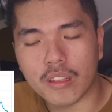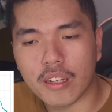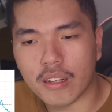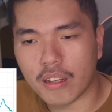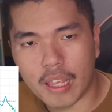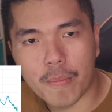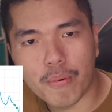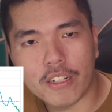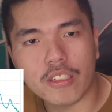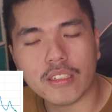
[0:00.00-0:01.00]
The
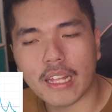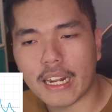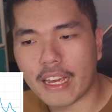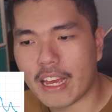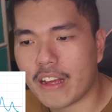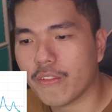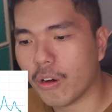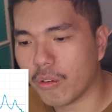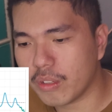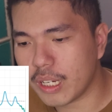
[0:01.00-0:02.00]
impressions that I have
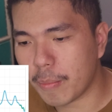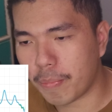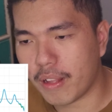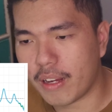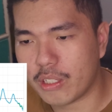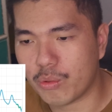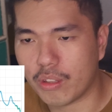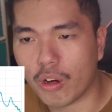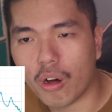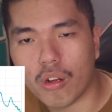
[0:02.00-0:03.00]
only applies
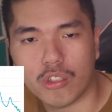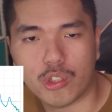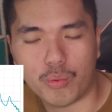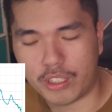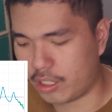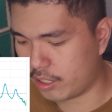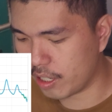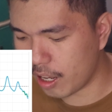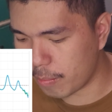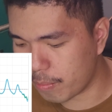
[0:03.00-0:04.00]
with all switches
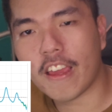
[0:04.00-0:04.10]
up.